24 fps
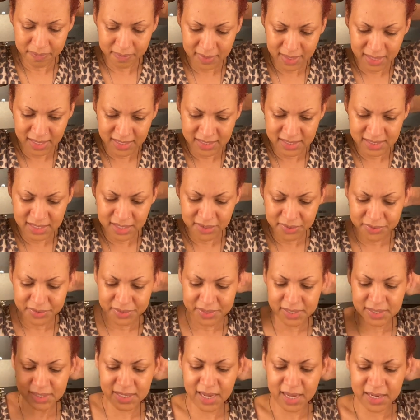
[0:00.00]
like suckers
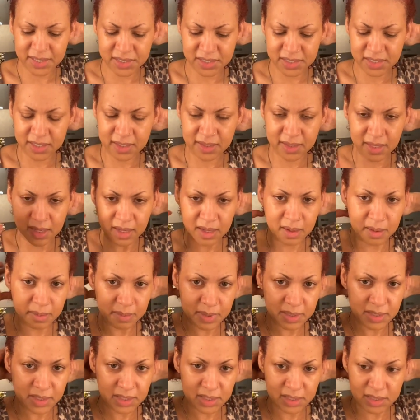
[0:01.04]
attached to them,
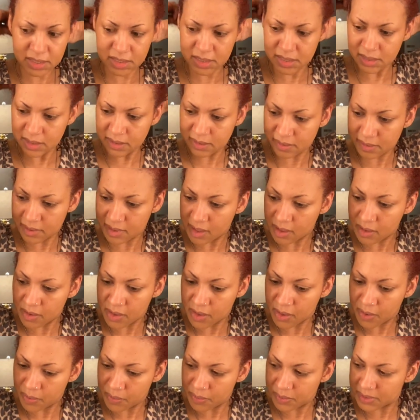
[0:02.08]
and just a
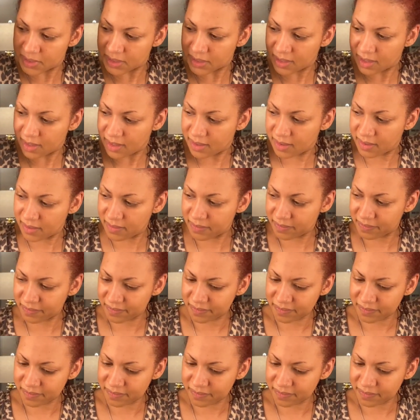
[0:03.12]
note of,